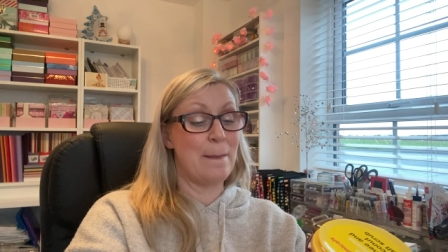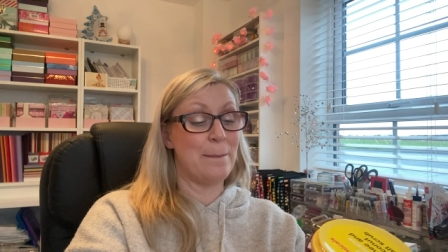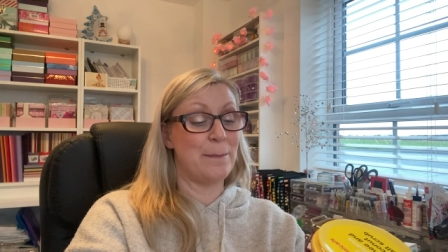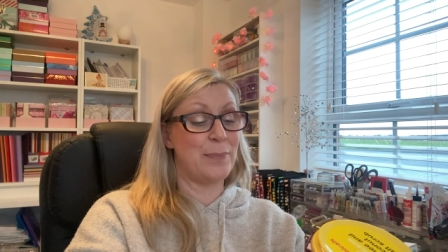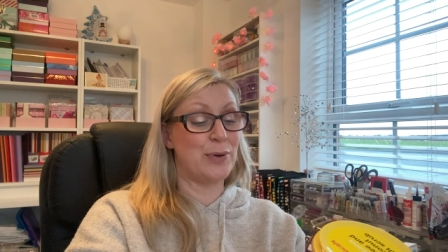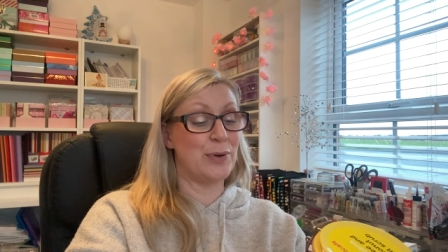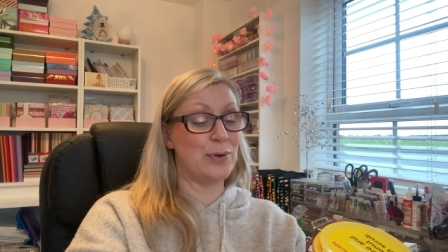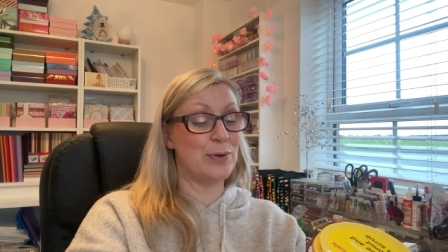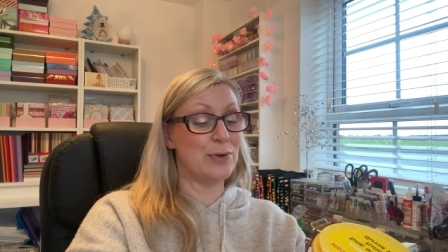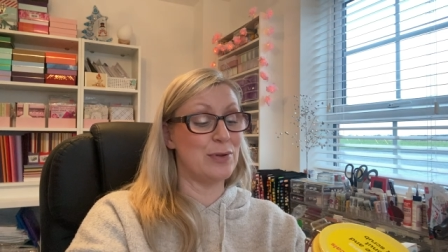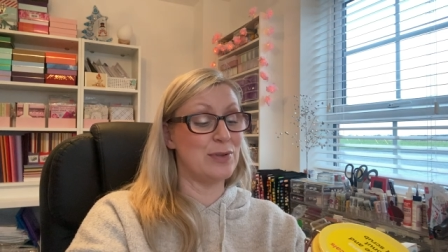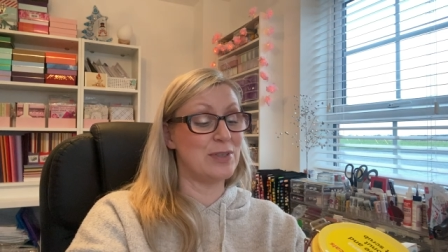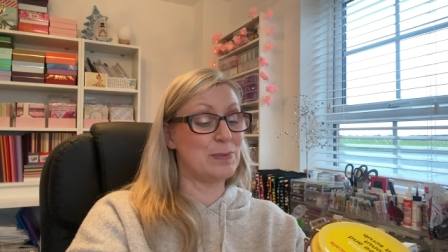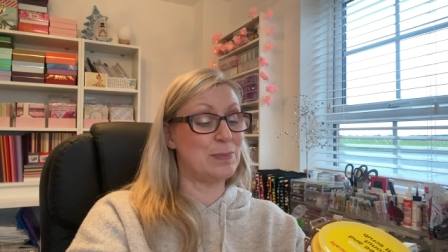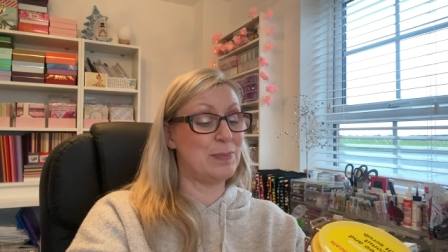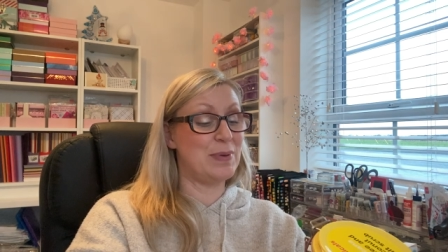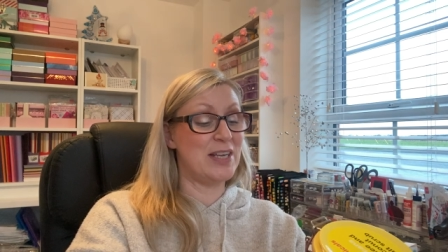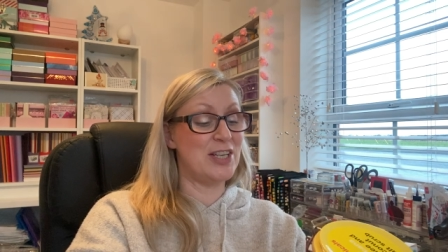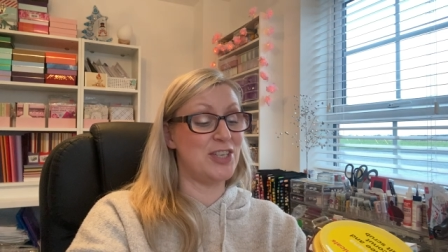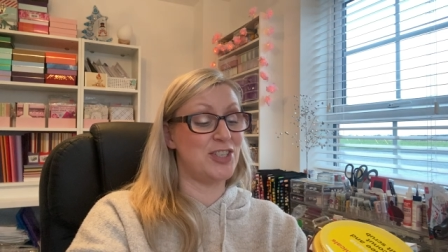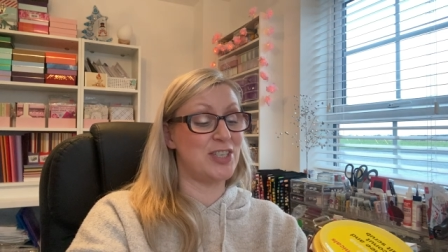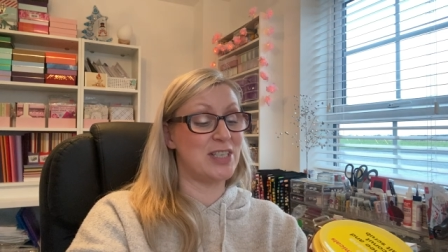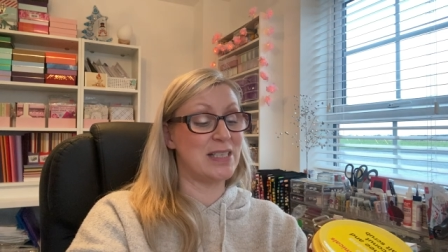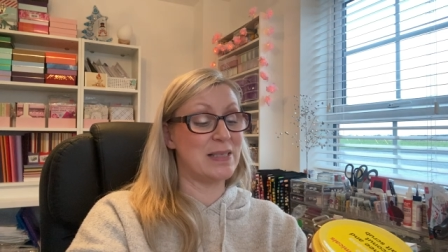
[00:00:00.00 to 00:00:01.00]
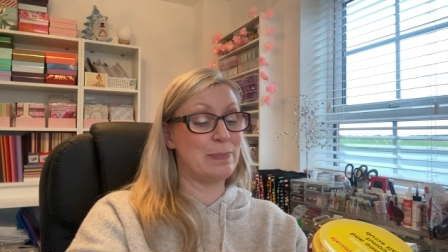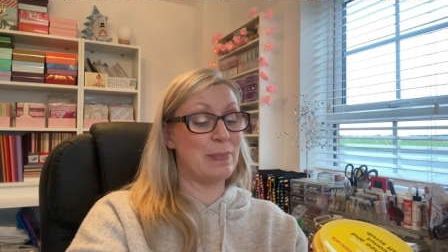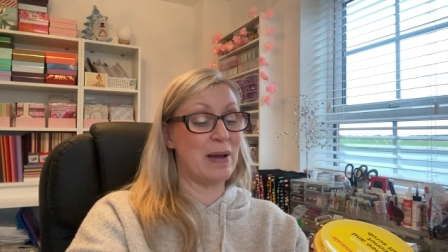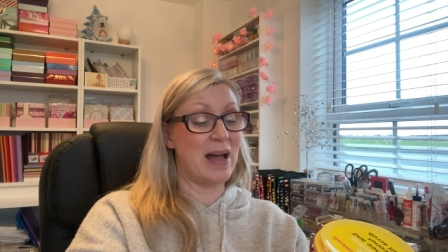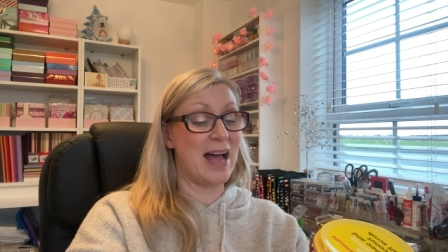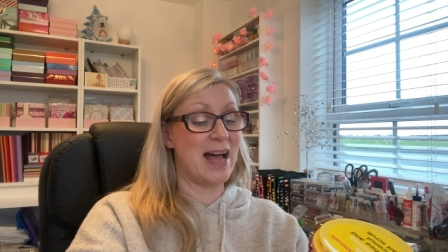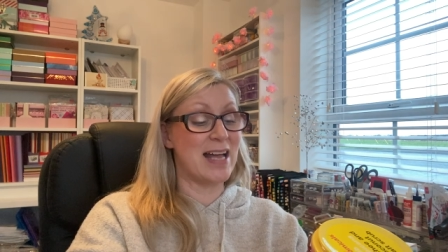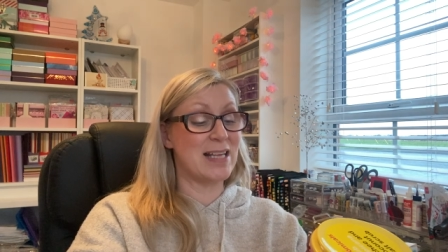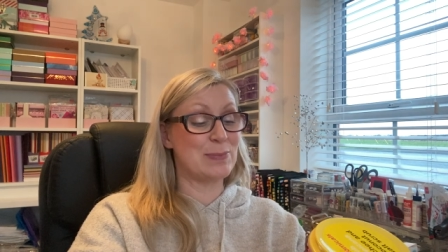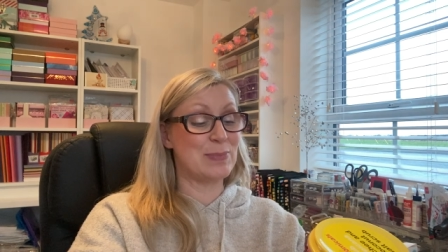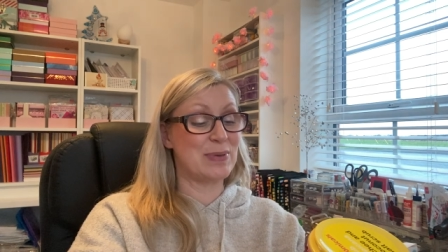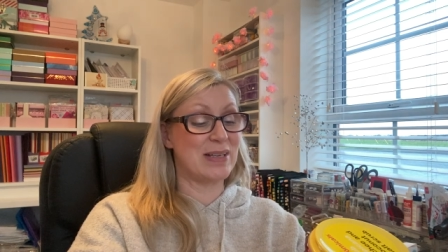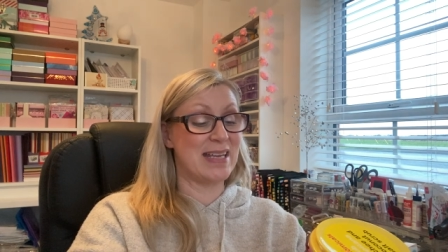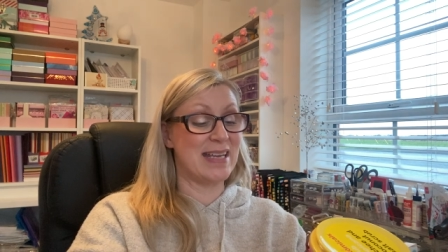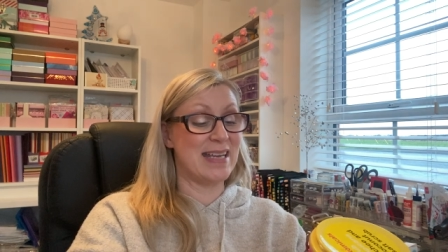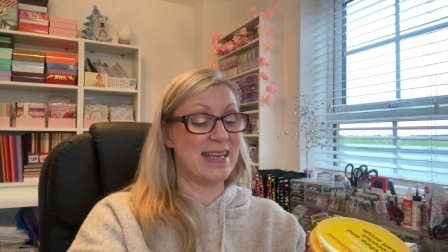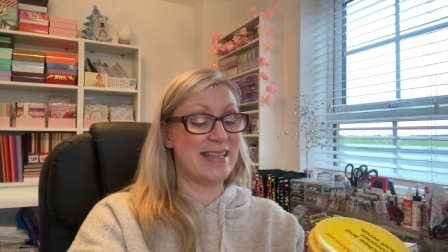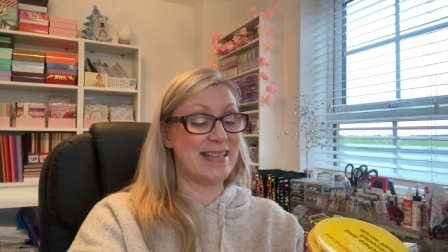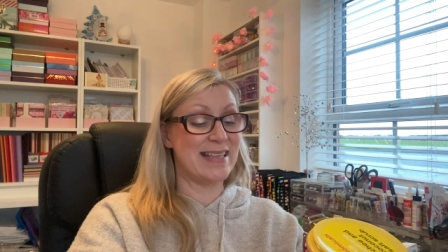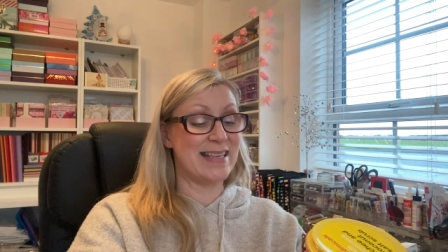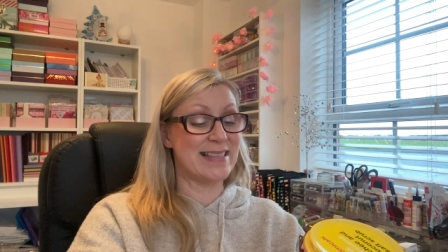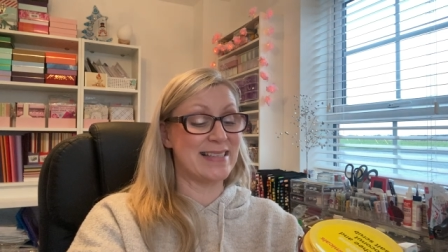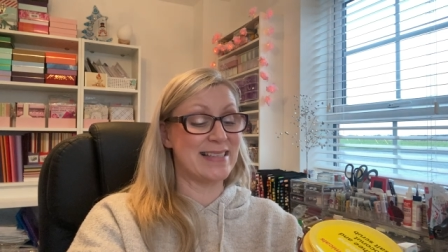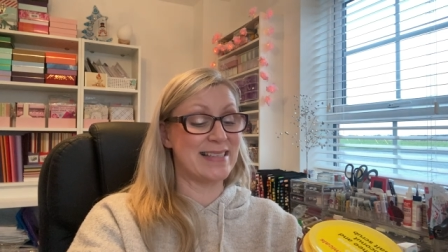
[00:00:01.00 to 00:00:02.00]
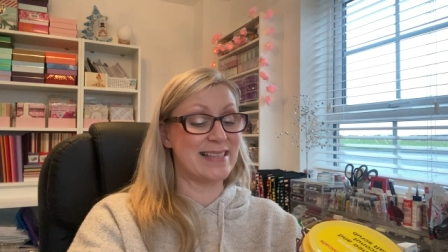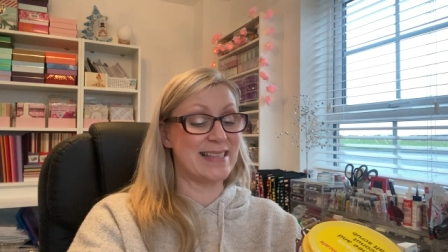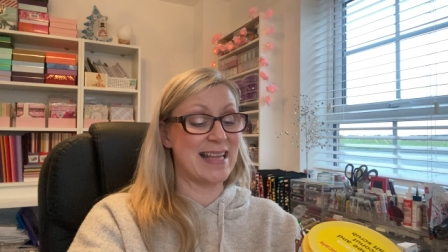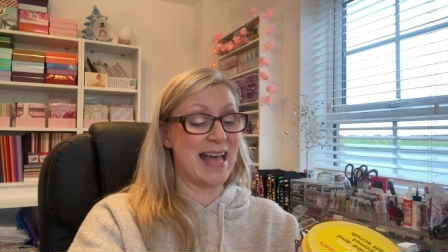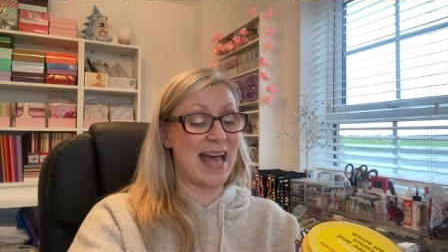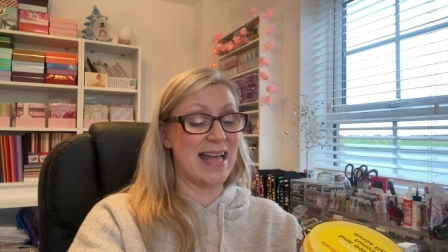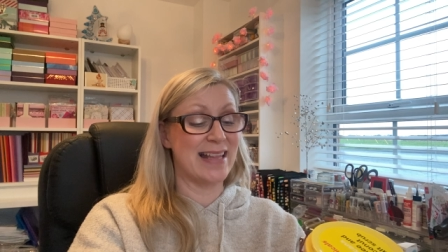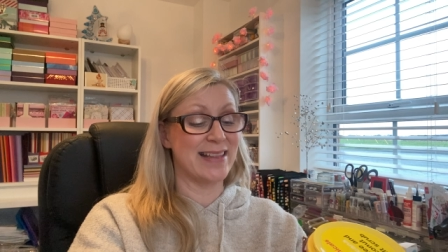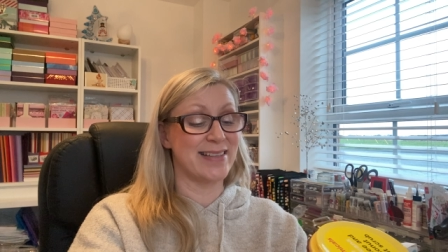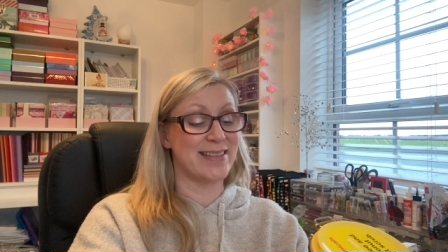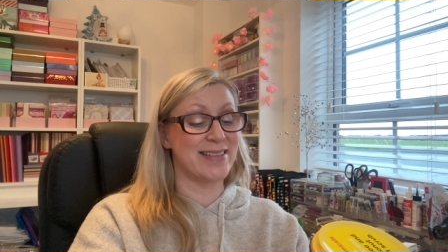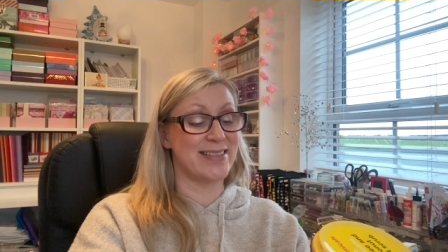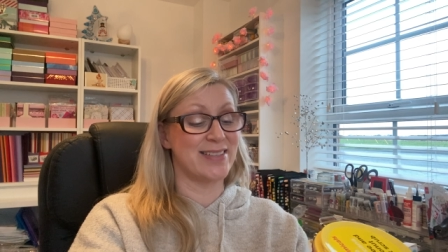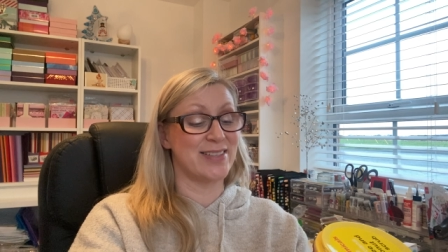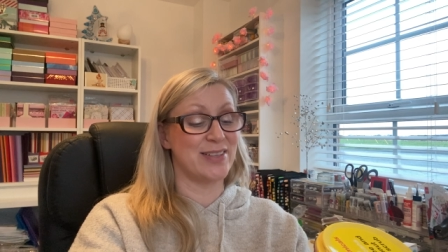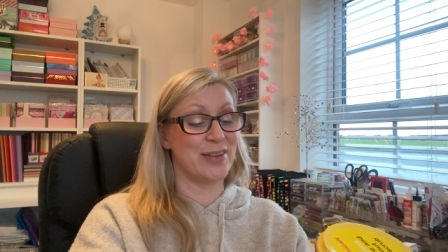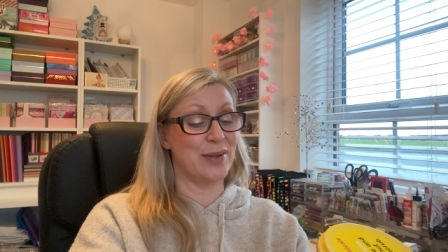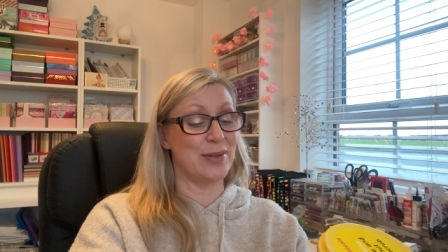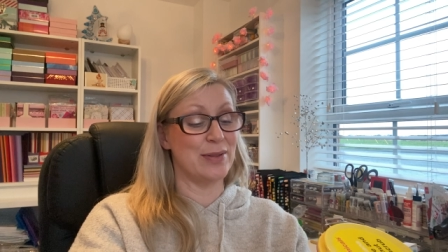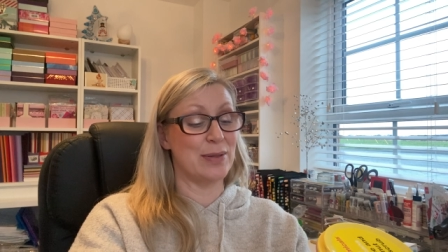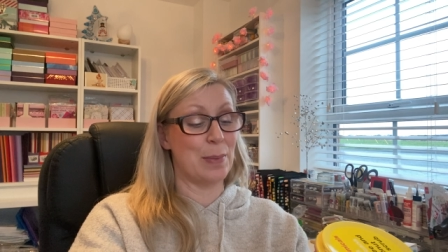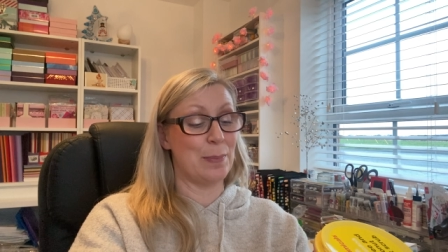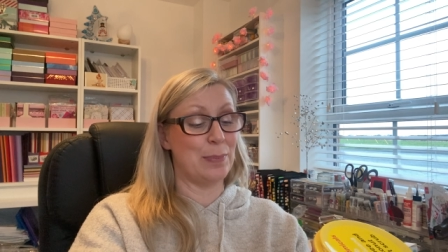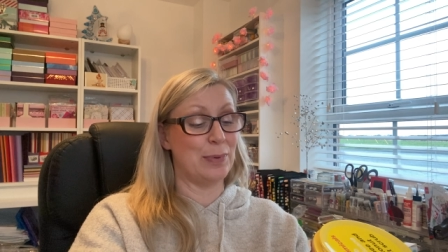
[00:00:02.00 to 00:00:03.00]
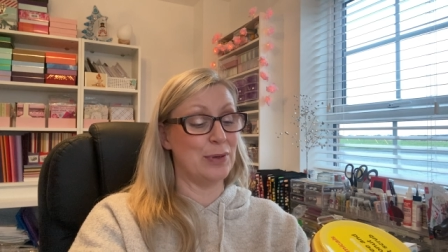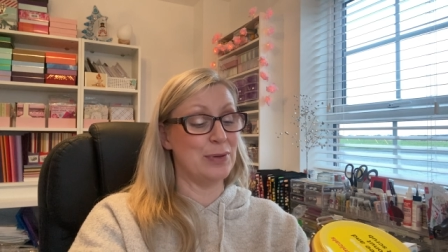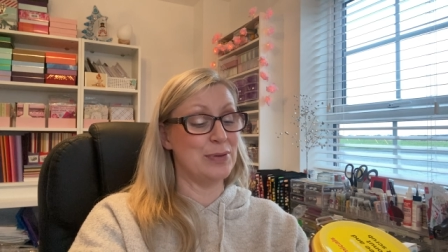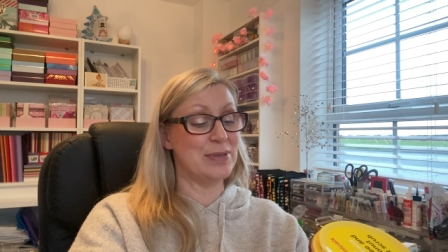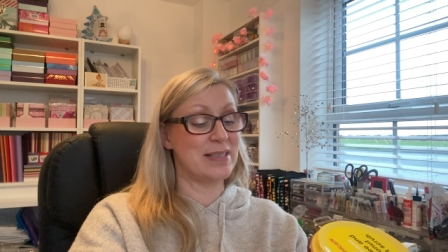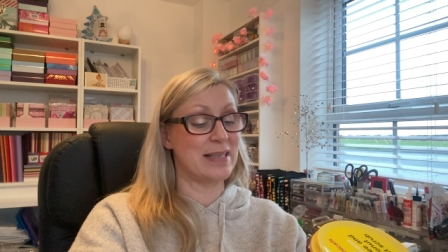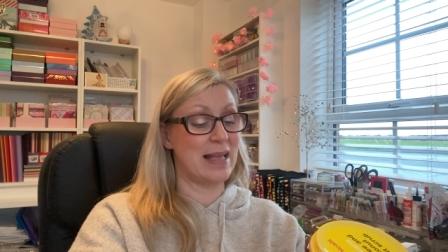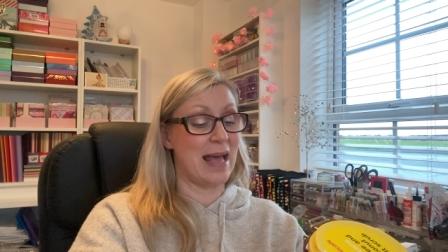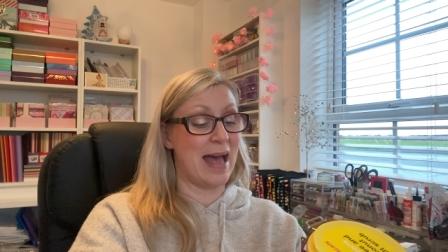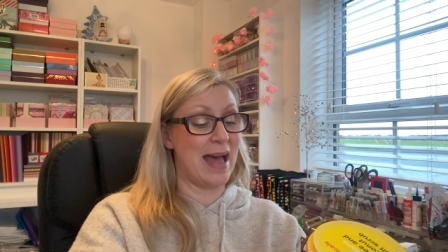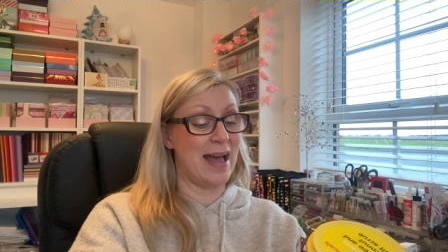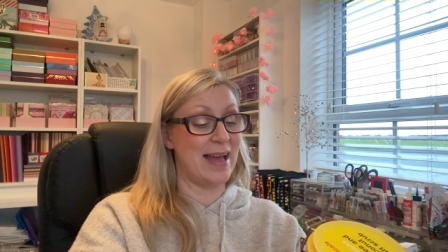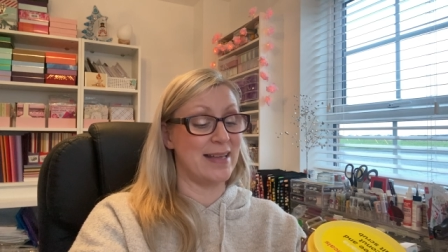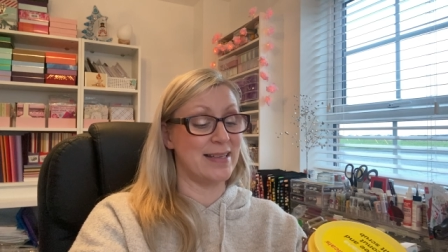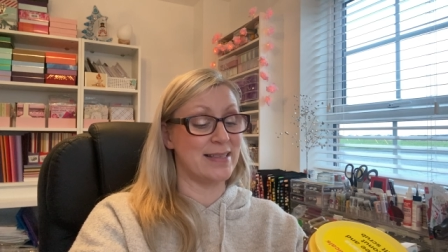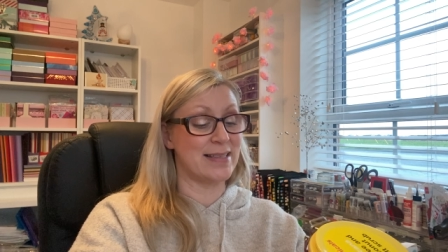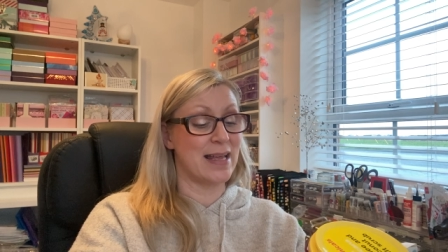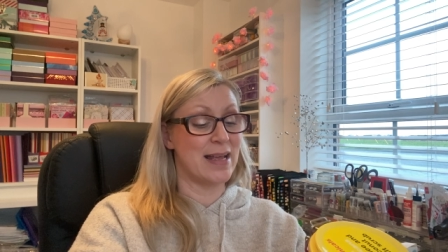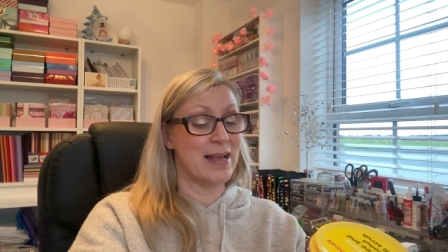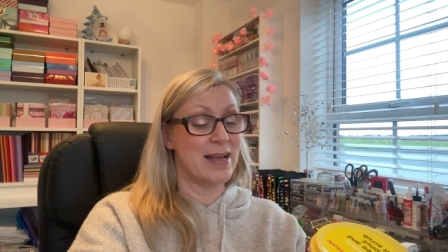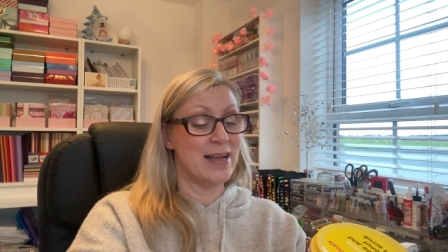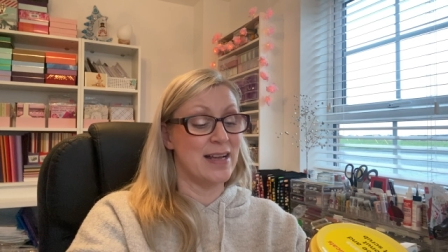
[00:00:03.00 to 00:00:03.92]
Pools, beaches, bars, bikinis, sand, sun, the blue skies,